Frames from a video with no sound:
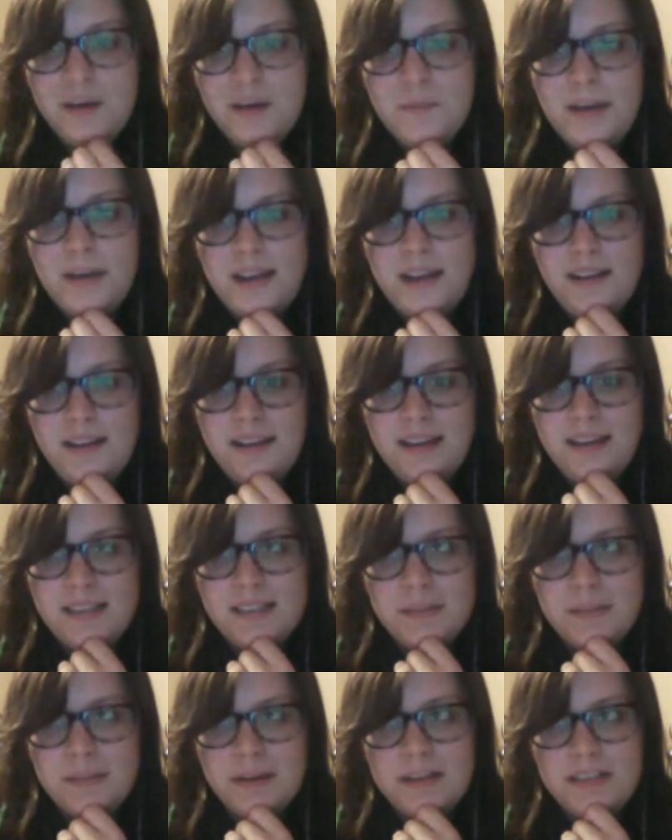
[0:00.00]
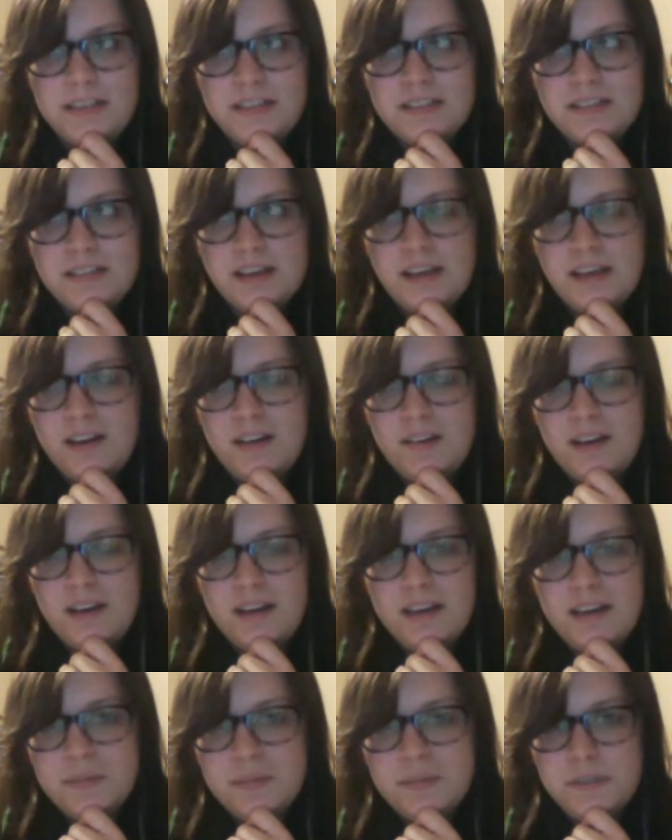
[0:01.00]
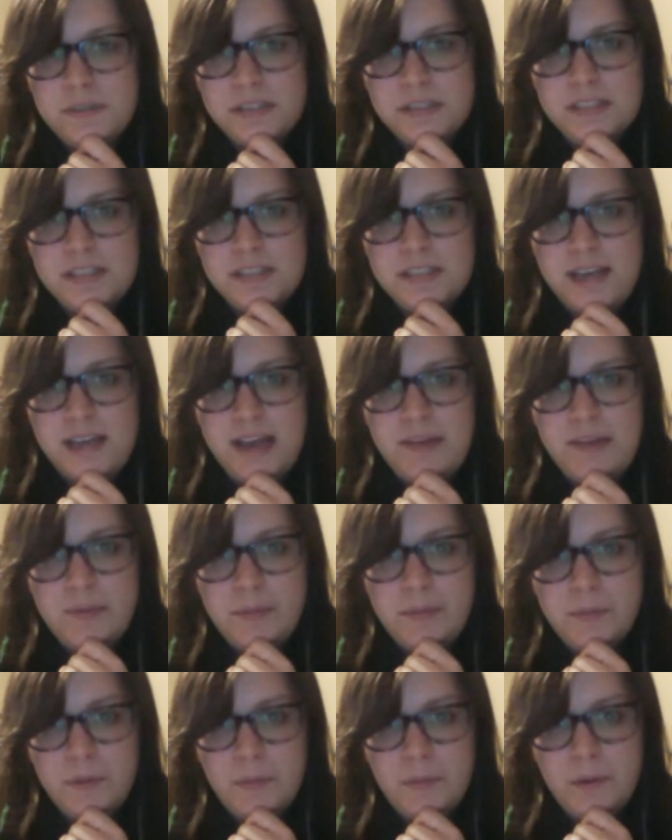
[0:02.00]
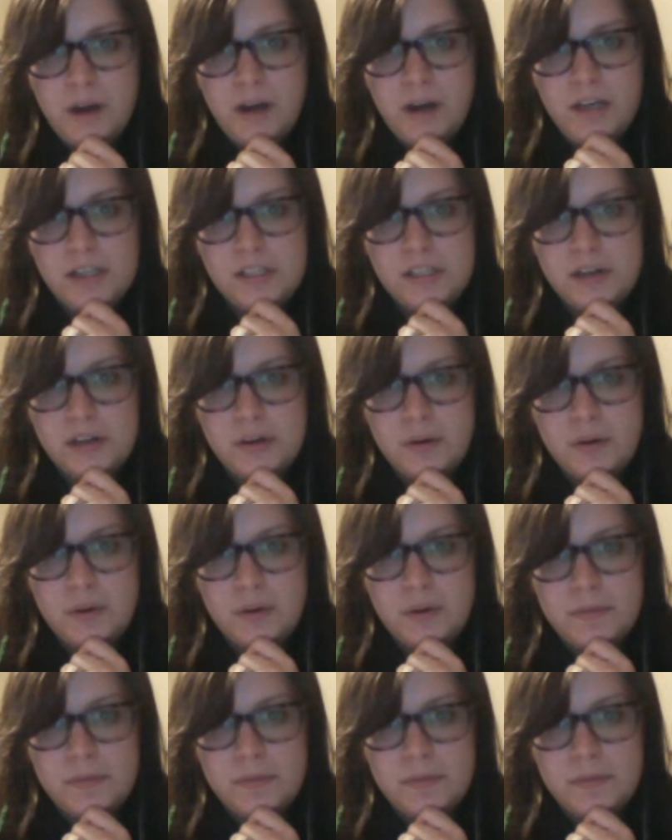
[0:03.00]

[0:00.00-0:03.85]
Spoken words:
dad liked them. I guess we just didn't have them to watch at home,